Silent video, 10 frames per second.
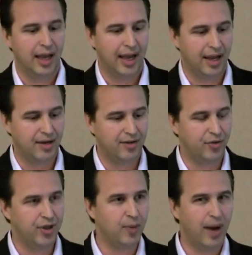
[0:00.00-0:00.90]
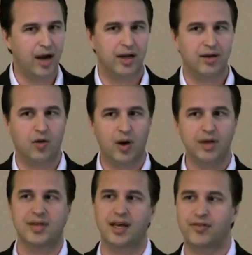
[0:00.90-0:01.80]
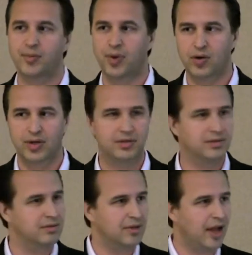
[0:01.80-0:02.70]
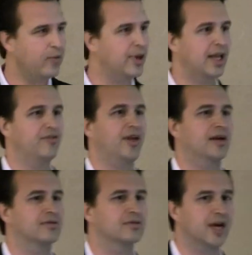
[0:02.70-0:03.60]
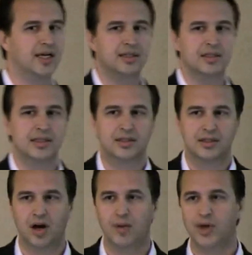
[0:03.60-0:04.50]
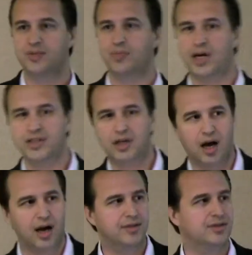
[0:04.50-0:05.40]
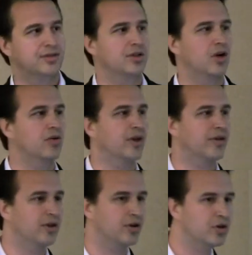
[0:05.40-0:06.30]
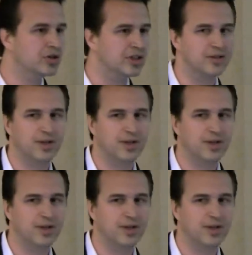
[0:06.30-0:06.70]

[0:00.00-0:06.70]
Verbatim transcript: And if you think about it, the quantitative components, everybody gets that, right? You know how much the project costs, you know that you know, usually